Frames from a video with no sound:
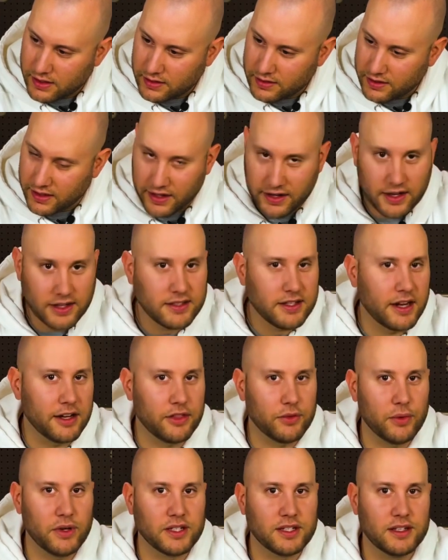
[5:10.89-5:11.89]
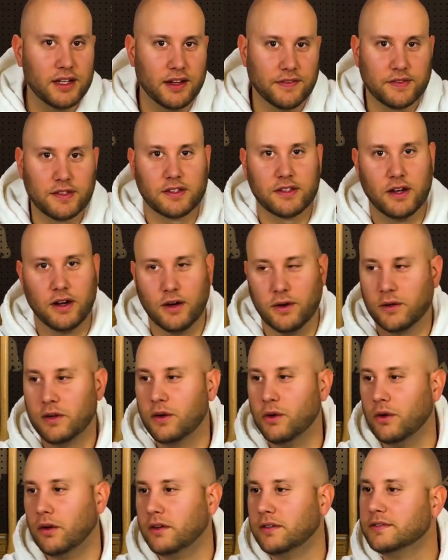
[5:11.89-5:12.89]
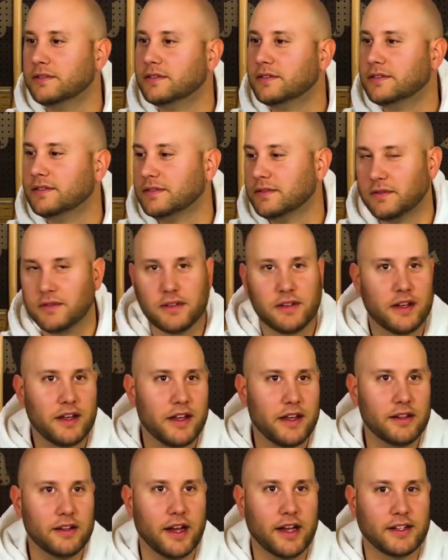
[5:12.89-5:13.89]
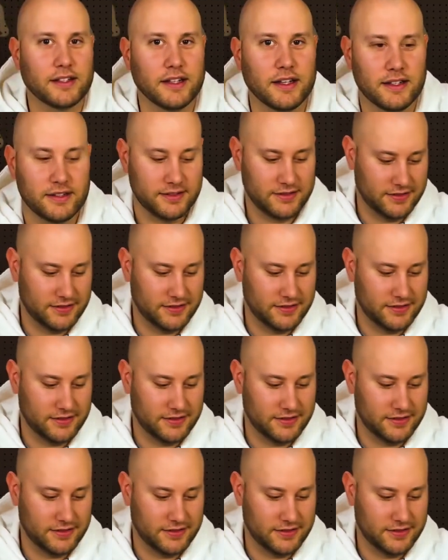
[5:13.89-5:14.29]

And he gets like 3 sniffs, so cool. He likes it.